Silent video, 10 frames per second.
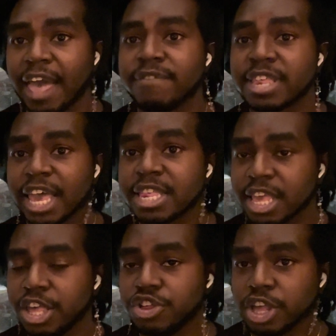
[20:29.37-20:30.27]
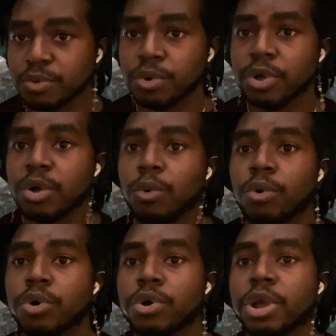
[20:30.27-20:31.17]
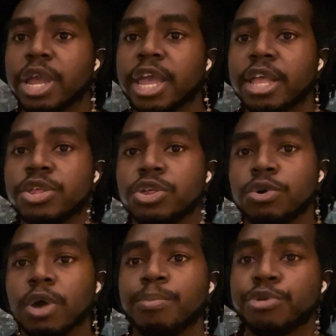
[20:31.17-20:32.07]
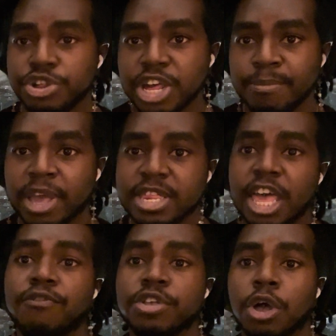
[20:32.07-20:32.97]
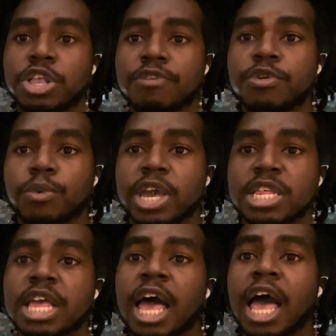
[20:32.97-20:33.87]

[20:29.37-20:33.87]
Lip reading: sex in general, and to appreciate myself in all different ways,